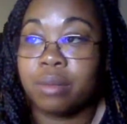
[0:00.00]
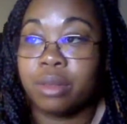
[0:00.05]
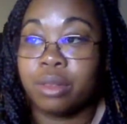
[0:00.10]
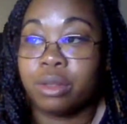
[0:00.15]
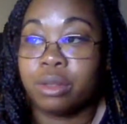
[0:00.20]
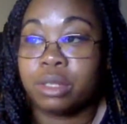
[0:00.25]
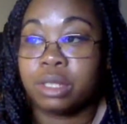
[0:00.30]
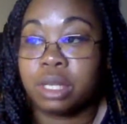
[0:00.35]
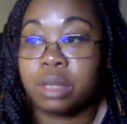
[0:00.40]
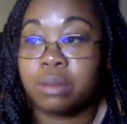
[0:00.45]

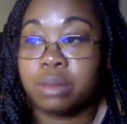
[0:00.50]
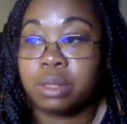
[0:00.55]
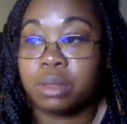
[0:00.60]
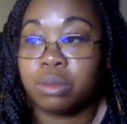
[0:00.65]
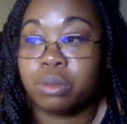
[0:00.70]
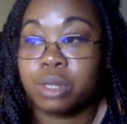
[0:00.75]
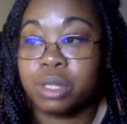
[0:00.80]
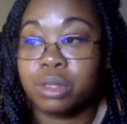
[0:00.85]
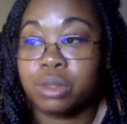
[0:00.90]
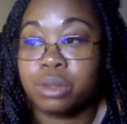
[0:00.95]
those types of
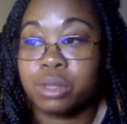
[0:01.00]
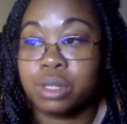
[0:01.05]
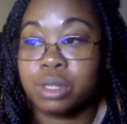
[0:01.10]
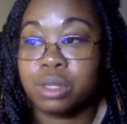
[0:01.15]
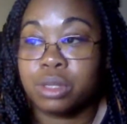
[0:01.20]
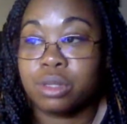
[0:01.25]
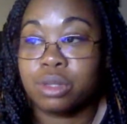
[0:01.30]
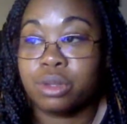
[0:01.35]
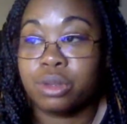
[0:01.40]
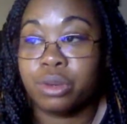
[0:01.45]

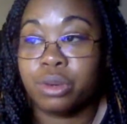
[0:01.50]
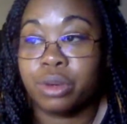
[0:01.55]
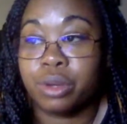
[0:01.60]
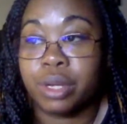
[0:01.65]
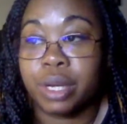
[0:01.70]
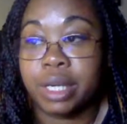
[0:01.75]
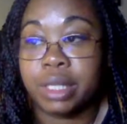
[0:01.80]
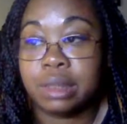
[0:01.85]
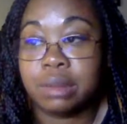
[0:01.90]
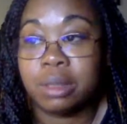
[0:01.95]
resources to your
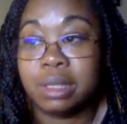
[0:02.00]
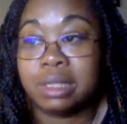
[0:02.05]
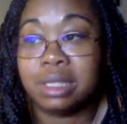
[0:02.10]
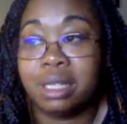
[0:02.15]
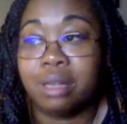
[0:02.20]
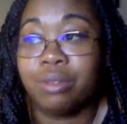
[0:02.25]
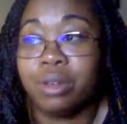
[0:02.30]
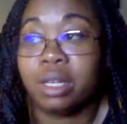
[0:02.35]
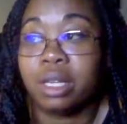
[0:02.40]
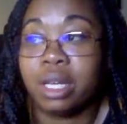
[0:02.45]
classmates,
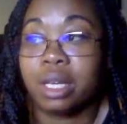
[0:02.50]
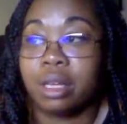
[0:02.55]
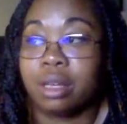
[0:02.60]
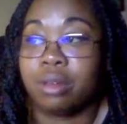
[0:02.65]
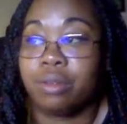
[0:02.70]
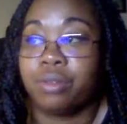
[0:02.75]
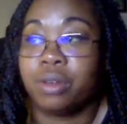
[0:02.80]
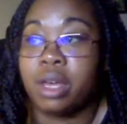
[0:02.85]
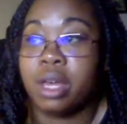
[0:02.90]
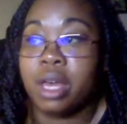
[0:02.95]
even
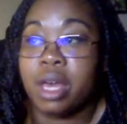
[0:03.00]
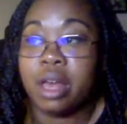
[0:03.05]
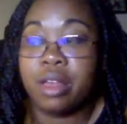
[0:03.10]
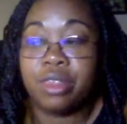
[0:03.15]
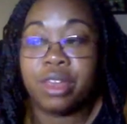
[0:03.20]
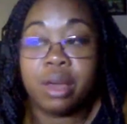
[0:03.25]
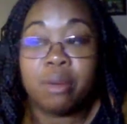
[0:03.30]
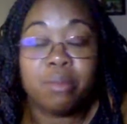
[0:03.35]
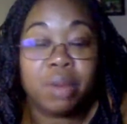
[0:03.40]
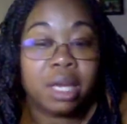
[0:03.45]
if
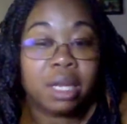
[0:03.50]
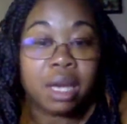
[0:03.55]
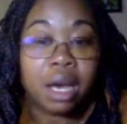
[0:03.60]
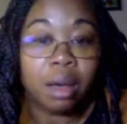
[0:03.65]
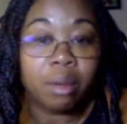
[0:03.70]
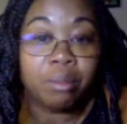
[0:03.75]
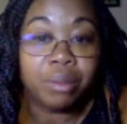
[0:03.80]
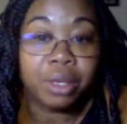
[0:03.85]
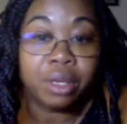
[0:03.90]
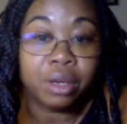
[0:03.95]
they may
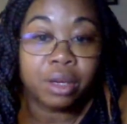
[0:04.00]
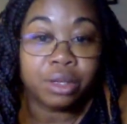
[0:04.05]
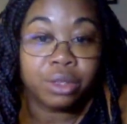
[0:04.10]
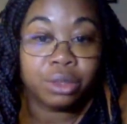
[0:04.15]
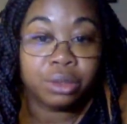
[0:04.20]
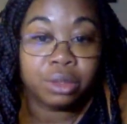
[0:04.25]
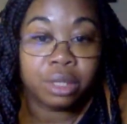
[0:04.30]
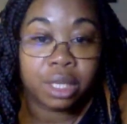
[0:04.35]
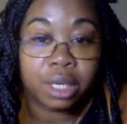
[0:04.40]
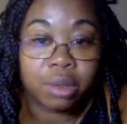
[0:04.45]
not be on
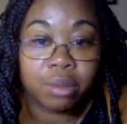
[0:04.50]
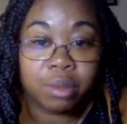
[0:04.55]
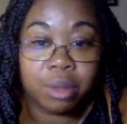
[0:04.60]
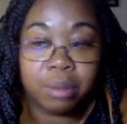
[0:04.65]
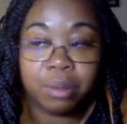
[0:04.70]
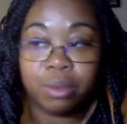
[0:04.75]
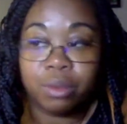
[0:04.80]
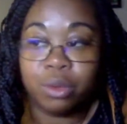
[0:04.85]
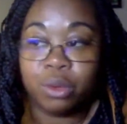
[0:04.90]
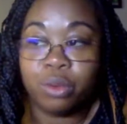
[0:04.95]
UDL.
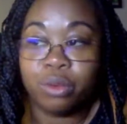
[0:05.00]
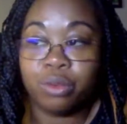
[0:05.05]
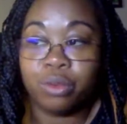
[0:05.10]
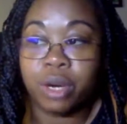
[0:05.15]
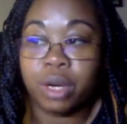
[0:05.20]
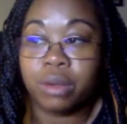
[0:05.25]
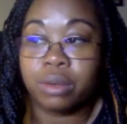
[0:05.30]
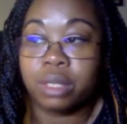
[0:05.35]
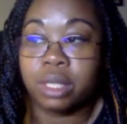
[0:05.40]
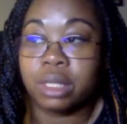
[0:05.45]
Maybe you
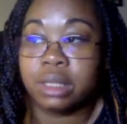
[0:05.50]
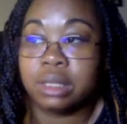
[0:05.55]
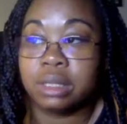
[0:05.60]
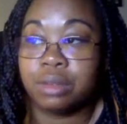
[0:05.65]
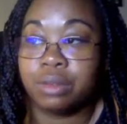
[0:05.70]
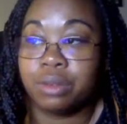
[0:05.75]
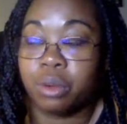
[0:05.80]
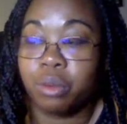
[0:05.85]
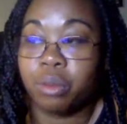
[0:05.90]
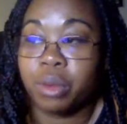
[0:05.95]
found a
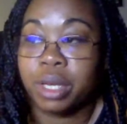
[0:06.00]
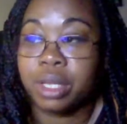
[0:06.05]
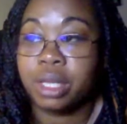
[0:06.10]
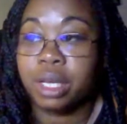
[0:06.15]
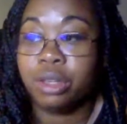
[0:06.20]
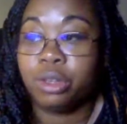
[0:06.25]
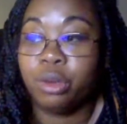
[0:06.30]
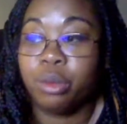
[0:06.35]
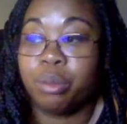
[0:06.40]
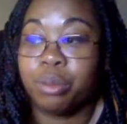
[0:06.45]
different way that
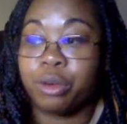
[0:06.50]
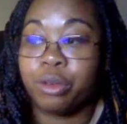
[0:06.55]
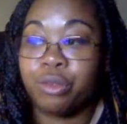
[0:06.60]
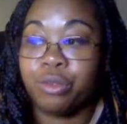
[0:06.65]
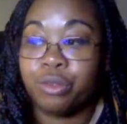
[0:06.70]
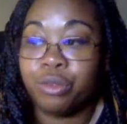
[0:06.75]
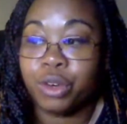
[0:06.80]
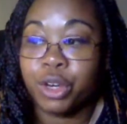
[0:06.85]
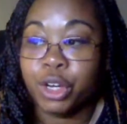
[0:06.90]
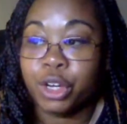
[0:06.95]
you
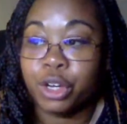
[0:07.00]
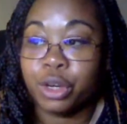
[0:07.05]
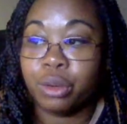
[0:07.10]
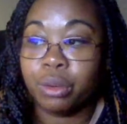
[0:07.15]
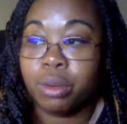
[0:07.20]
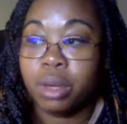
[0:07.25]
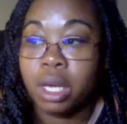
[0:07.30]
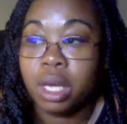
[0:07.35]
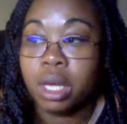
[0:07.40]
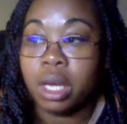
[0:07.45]
prefer,
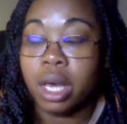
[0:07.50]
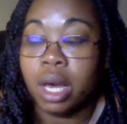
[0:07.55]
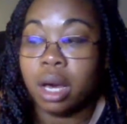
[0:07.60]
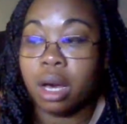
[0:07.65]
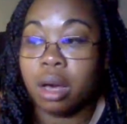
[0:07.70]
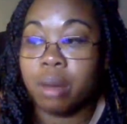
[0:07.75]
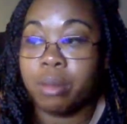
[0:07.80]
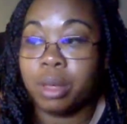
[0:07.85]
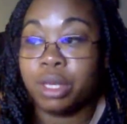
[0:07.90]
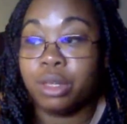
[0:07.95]

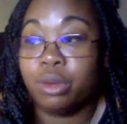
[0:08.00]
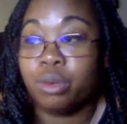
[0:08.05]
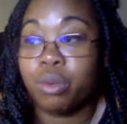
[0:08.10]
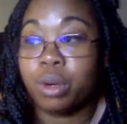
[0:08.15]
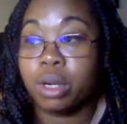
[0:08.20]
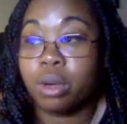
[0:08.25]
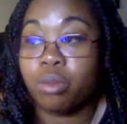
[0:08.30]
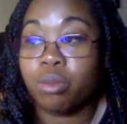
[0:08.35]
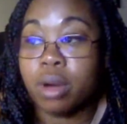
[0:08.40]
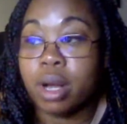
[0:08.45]
and you
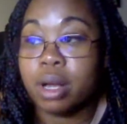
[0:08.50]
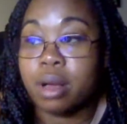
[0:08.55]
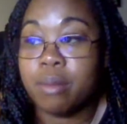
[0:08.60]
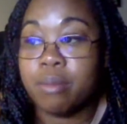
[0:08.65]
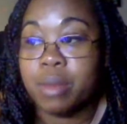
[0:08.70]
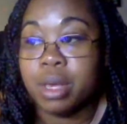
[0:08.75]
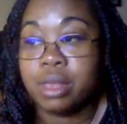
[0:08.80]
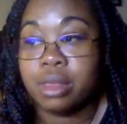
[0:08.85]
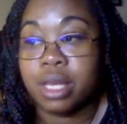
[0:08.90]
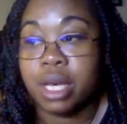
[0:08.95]
want to
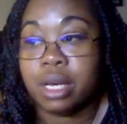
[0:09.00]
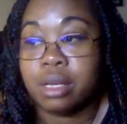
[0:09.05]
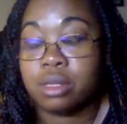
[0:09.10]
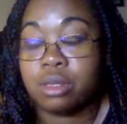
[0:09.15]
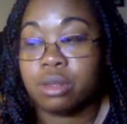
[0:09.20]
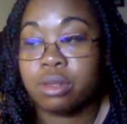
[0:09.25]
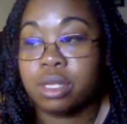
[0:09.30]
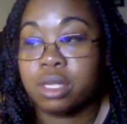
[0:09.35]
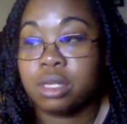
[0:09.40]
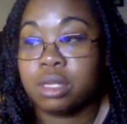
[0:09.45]
recommend that.
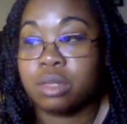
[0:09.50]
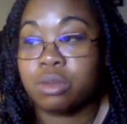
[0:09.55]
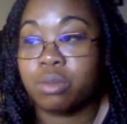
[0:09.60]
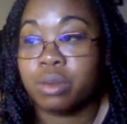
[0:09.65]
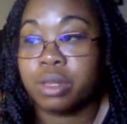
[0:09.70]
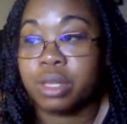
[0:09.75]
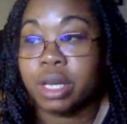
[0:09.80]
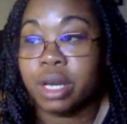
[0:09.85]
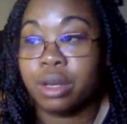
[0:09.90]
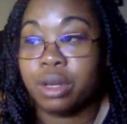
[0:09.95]
So this is
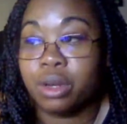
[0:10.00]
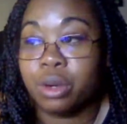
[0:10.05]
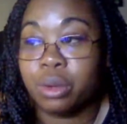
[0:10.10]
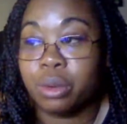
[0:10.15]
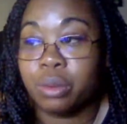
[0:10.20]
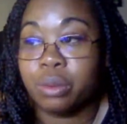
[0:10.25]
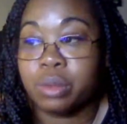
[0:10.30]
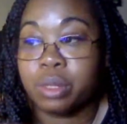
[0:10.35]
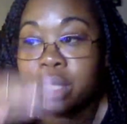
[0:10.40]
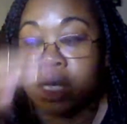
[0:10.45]
where that
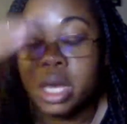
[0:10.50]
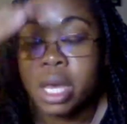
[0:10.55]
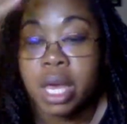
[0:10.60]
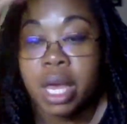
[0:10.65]
goes.